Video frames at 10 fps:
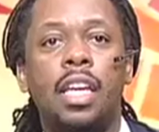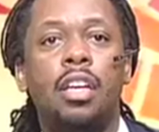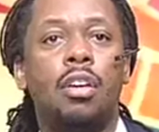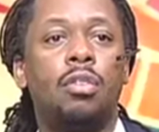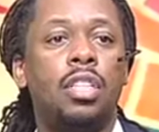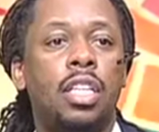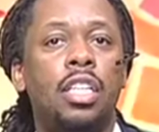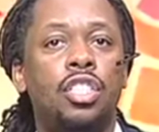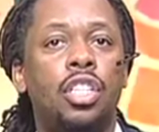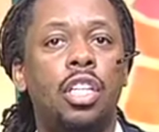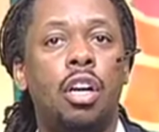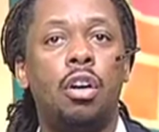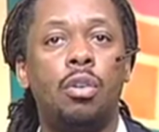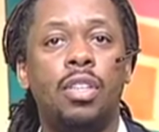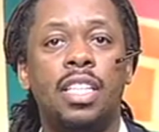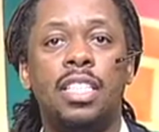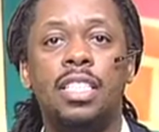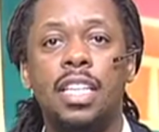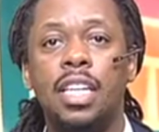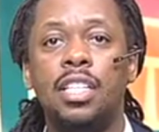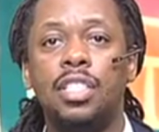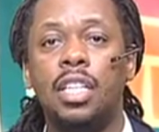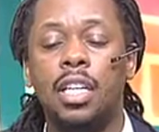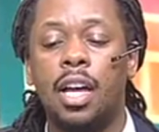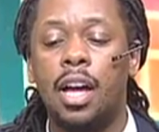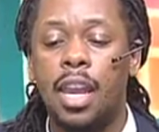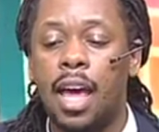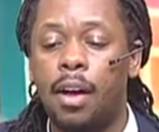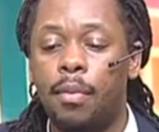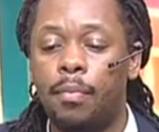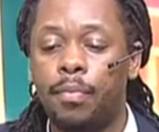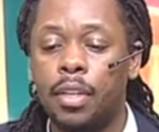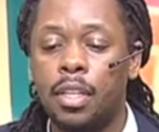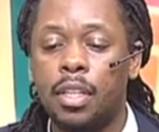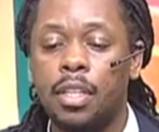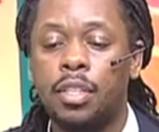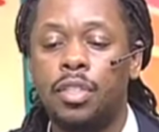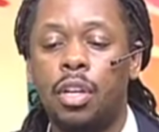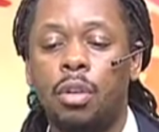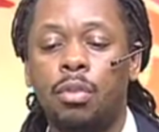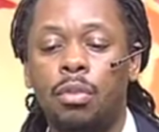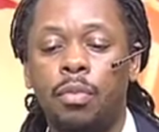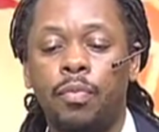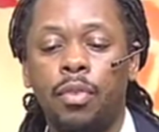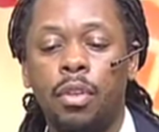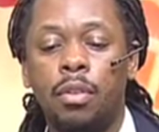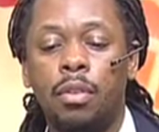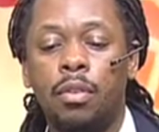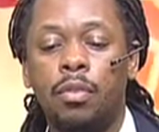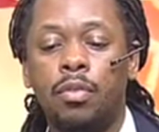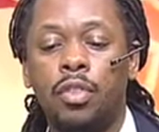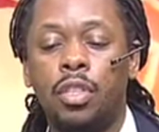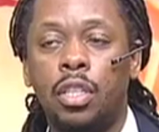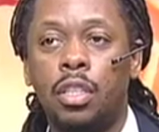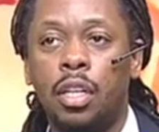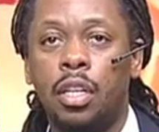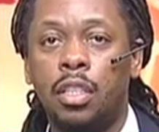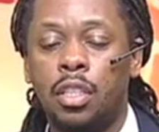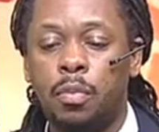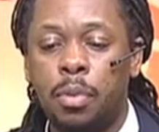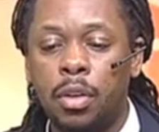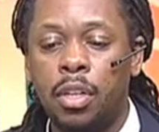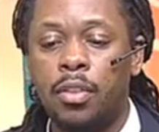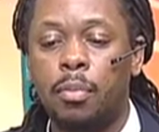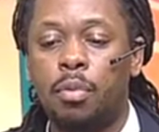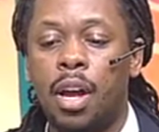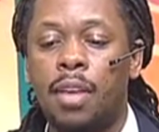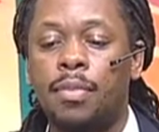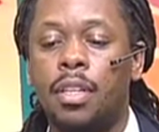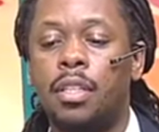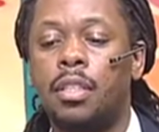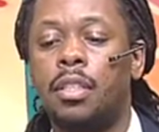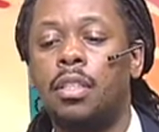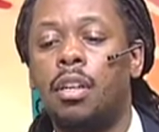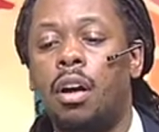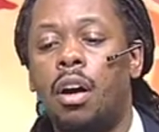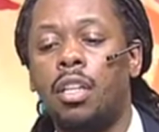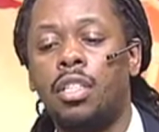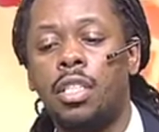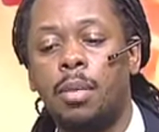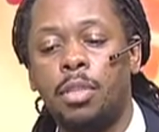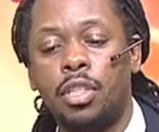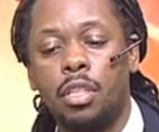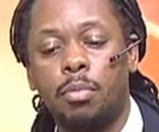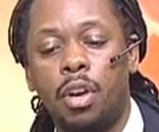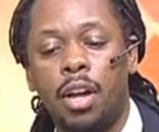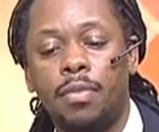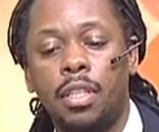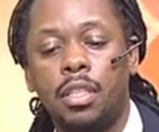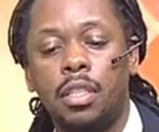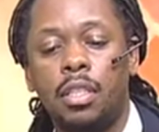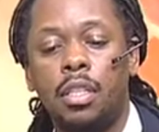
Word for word: ego, the ego is easing God out. So, Mago. the spirit of the prophet are subject to the prophets.